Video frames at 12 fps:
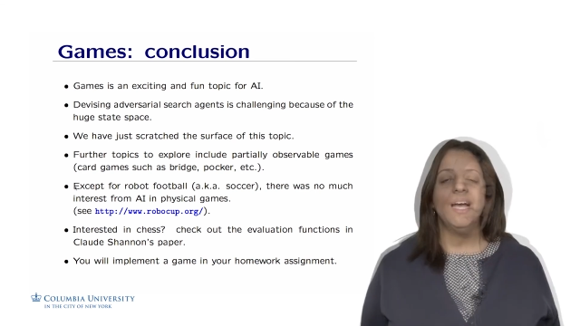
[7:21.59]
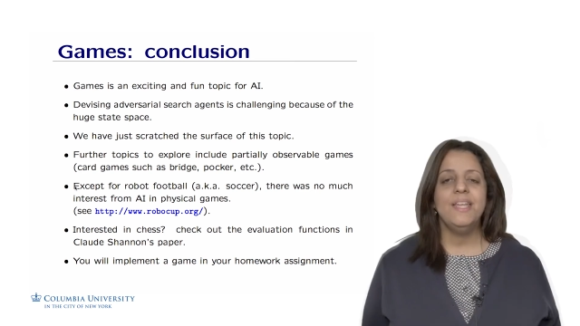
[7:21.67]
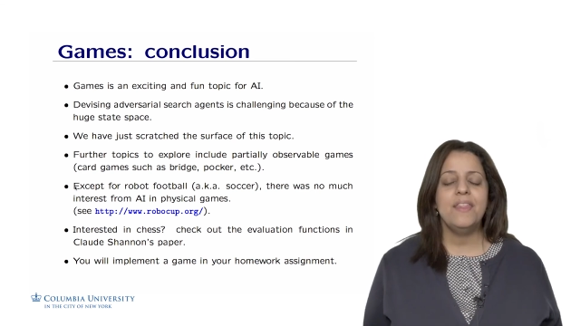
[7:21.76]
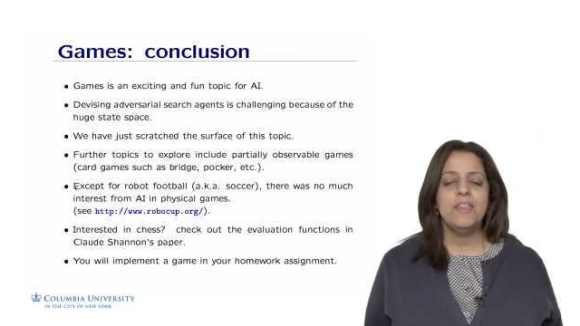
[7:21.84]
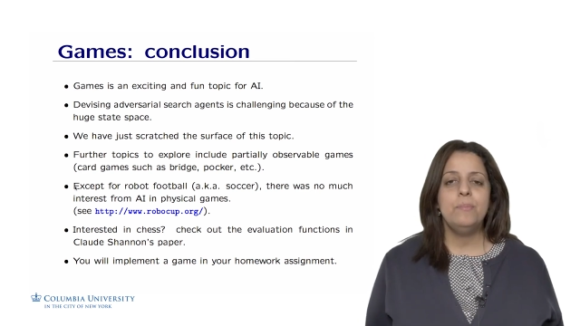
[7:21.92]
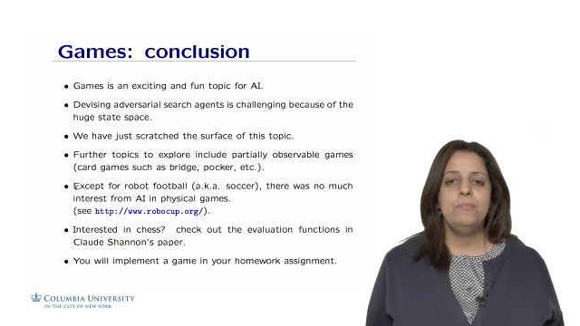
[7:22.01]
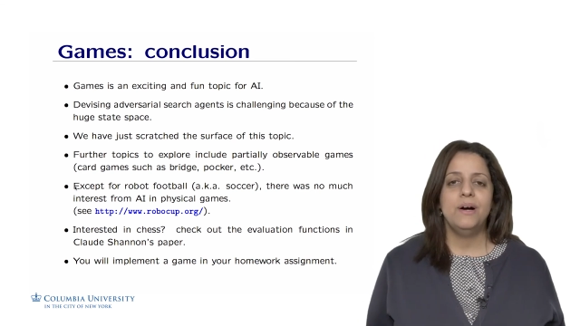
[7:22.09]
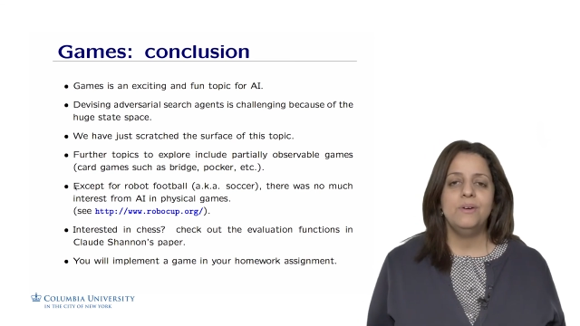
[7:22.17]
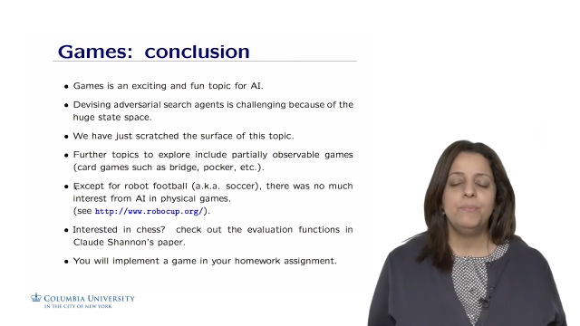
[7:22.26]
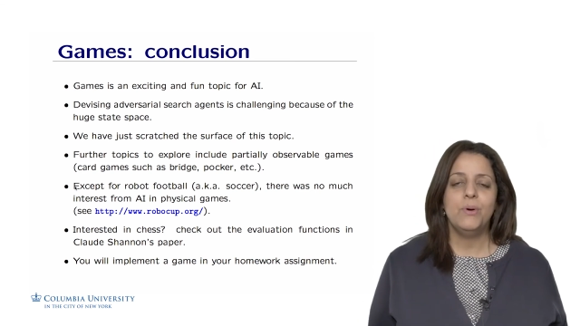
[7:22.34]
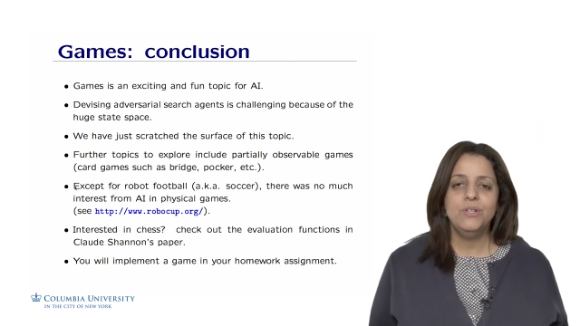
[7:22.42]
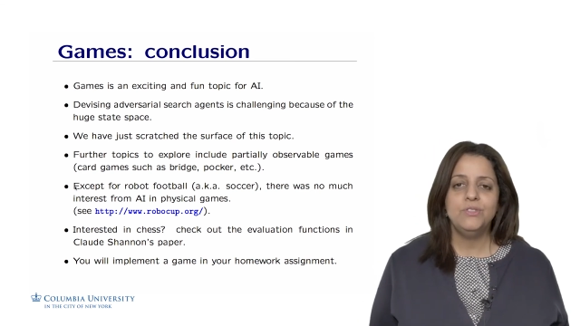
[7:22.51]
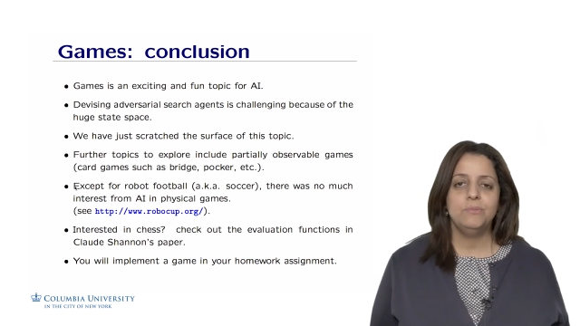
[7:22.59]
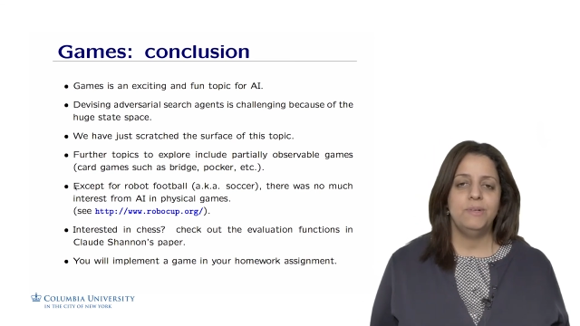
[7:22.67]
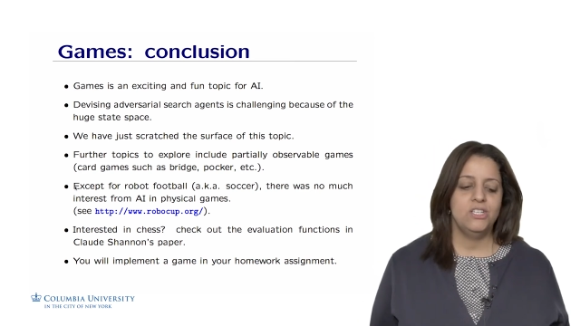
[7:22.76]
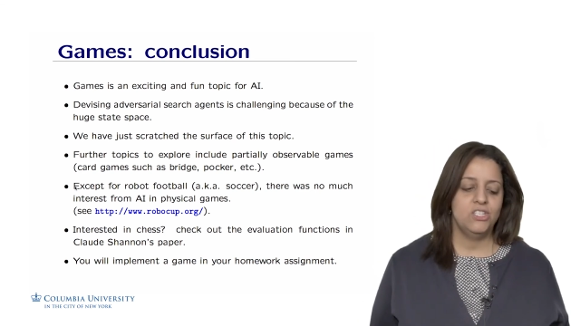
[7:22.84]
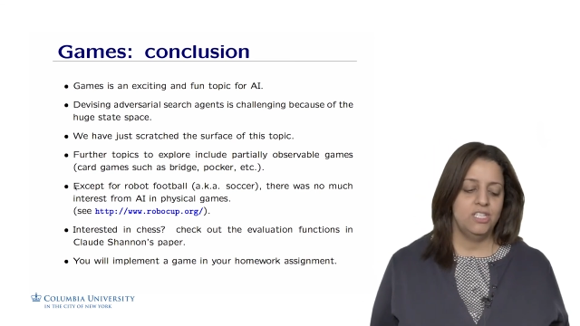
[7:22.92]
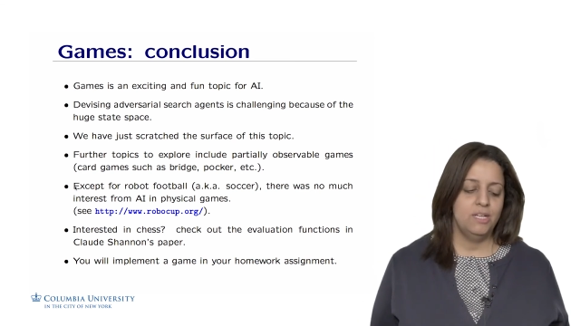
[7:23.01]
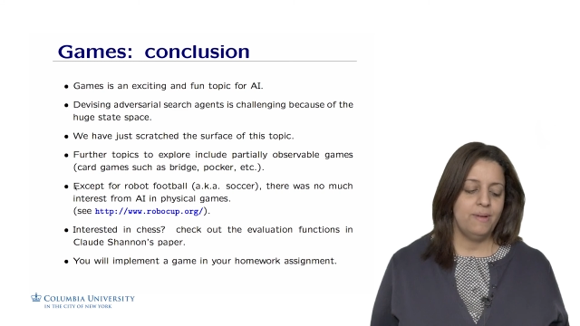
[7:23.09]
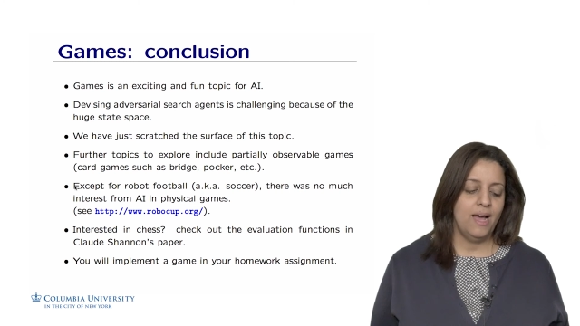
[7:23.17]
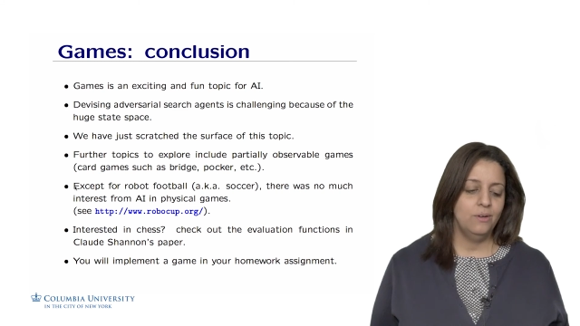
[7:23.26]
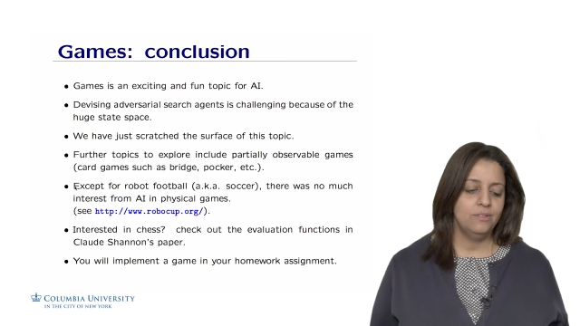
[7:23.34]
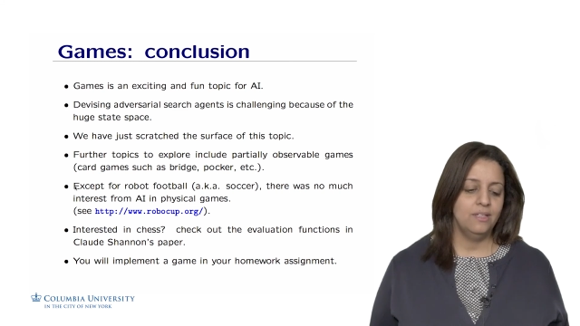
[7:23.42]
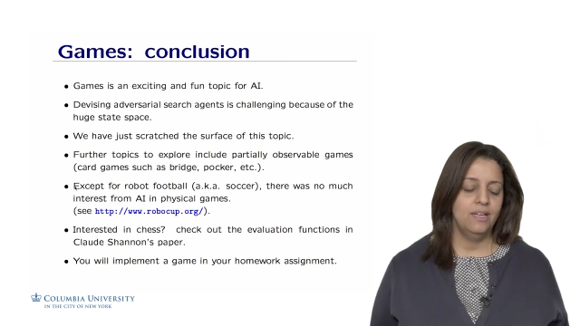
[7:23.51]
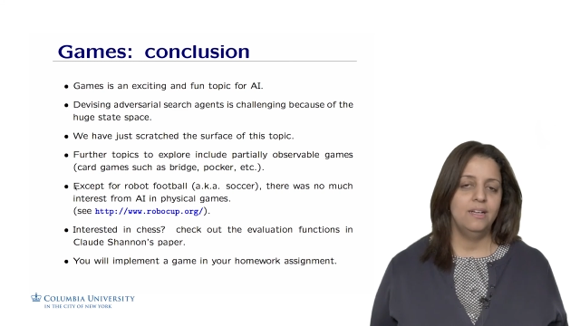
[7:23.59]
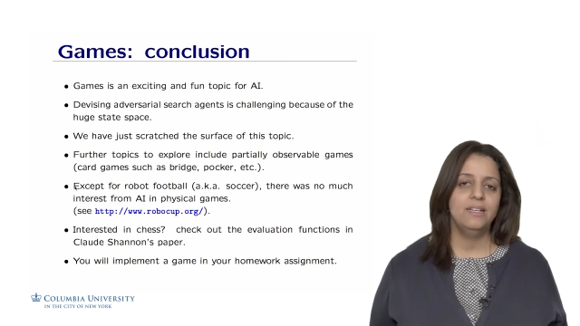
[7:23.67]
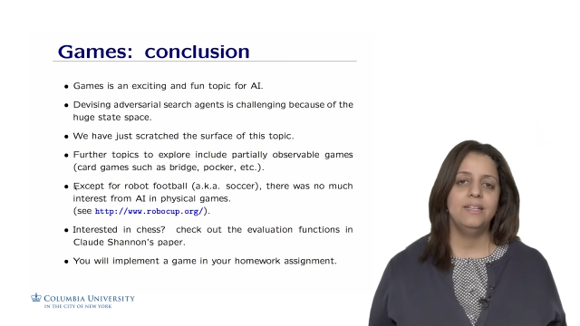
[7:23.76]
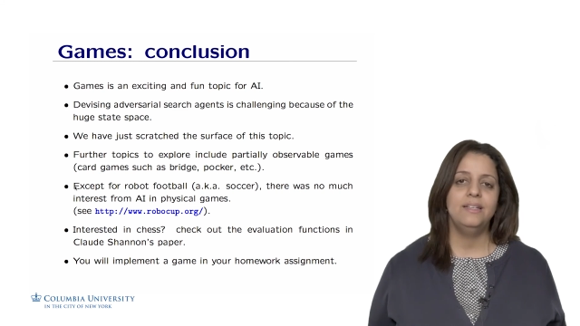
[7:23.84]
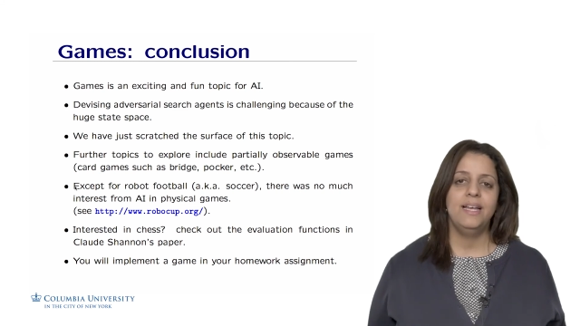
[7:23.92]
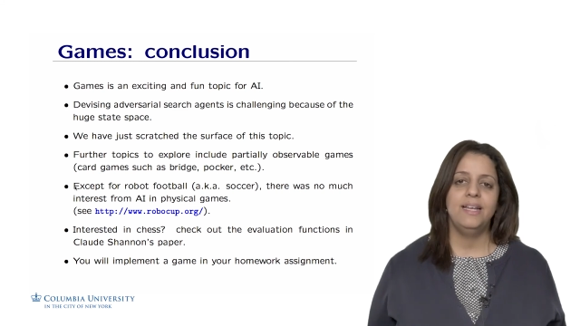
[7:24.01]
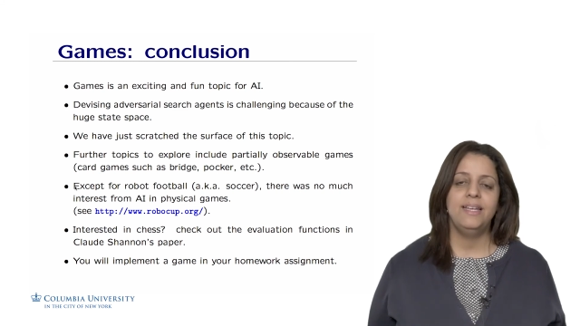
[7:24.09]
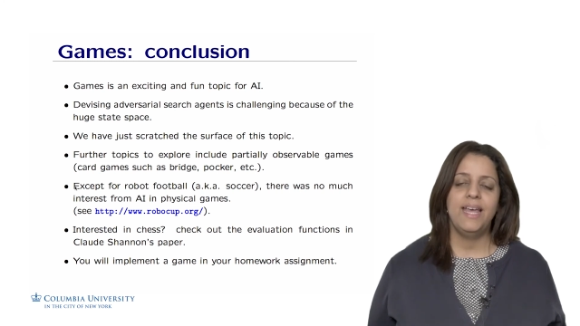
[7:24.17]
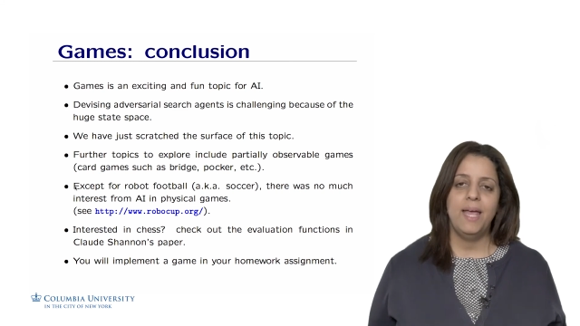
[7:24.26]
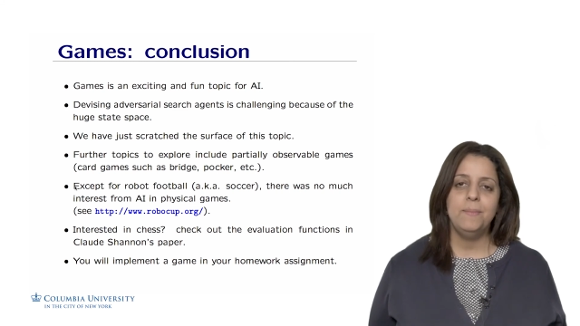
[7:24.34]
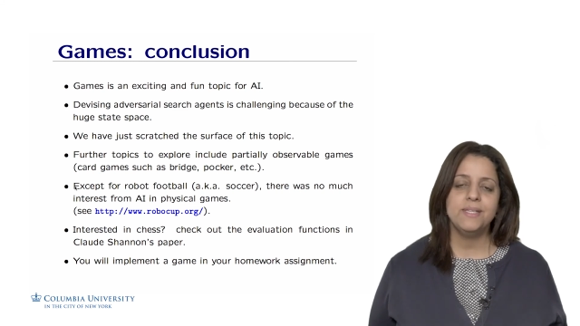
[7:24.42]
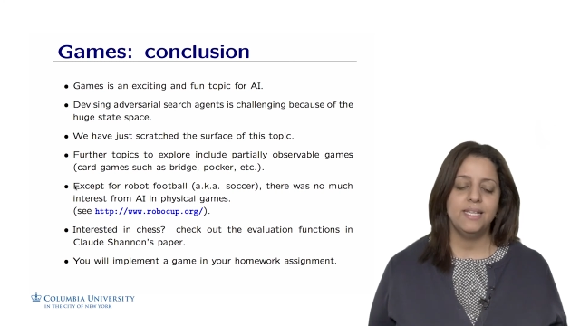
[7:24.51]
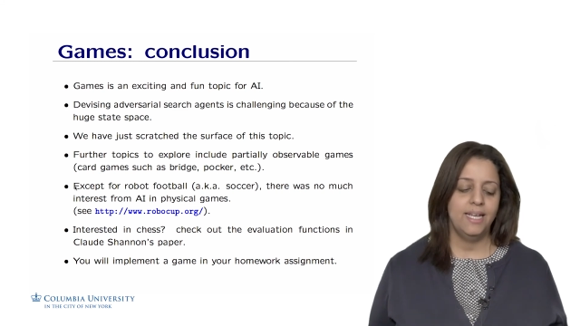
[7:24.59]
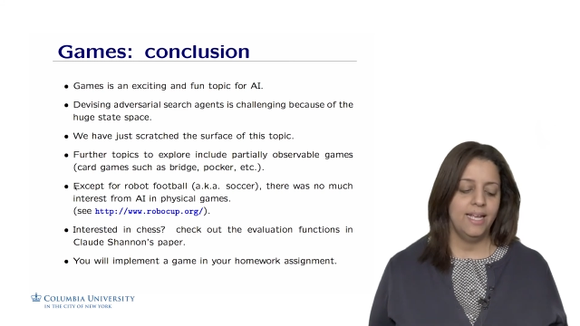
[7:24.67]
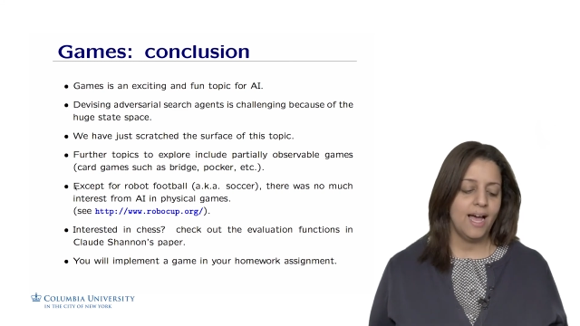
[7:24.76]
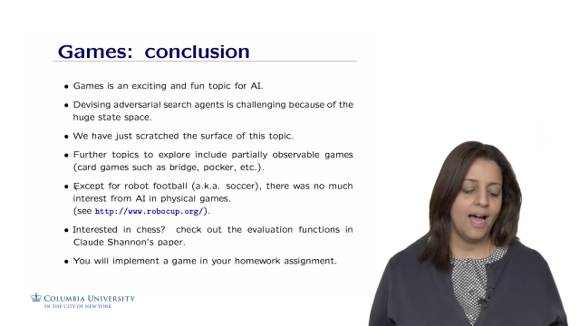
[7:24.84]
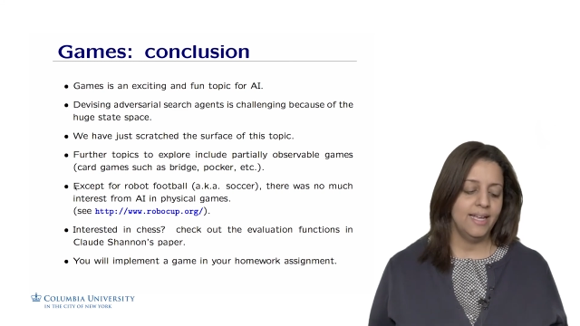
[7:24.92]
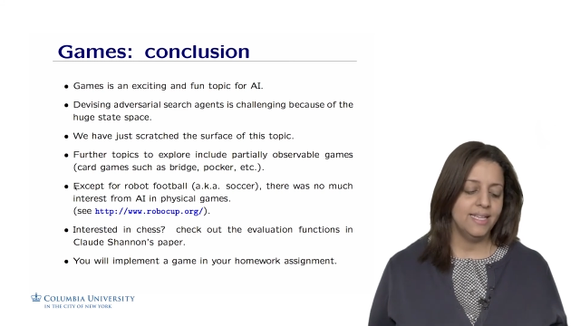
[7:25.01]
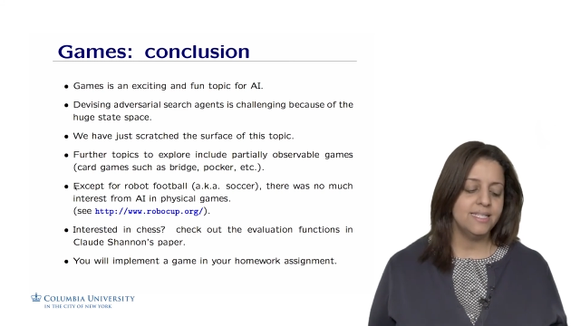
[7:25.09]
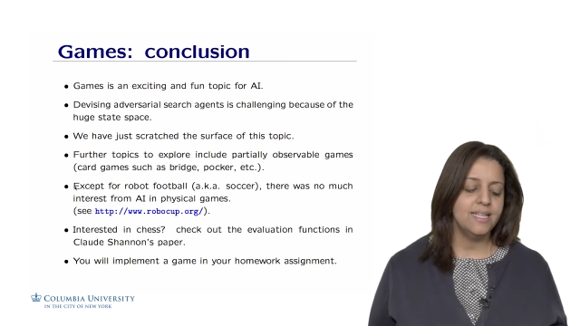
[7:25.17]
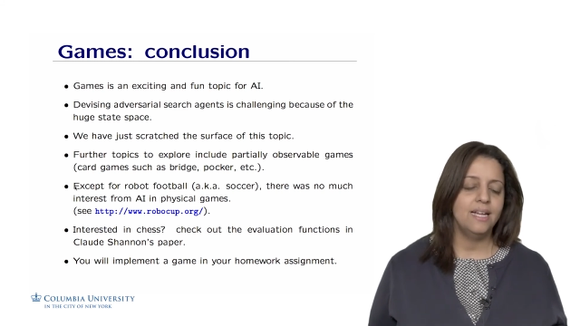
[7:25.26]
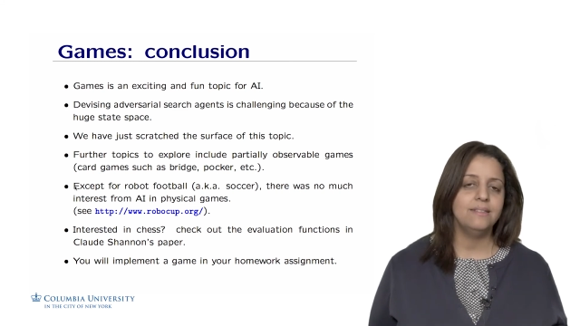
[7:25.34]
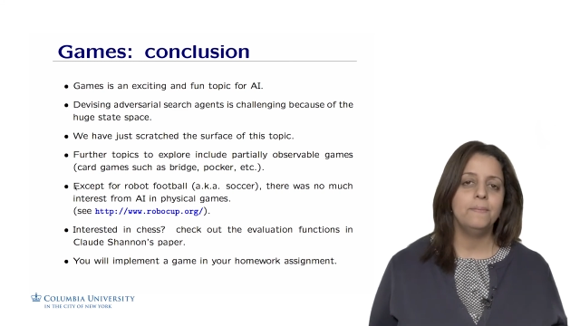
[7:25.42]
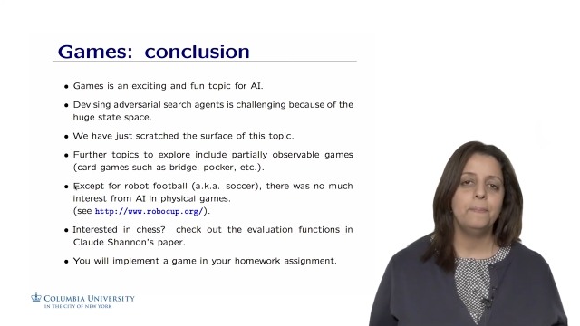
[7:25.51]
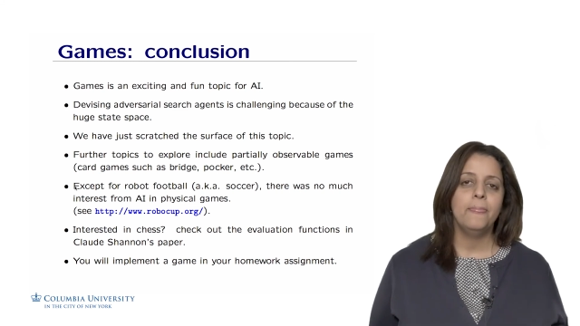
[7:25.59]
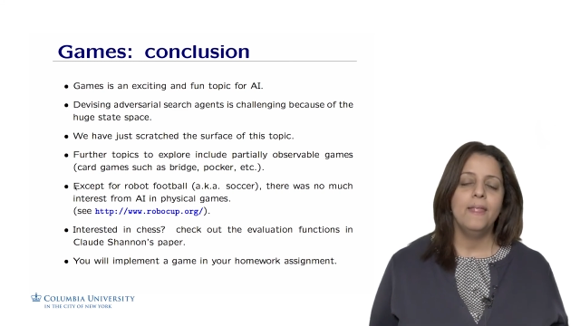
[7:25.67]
Another point to mention about games and AI is that,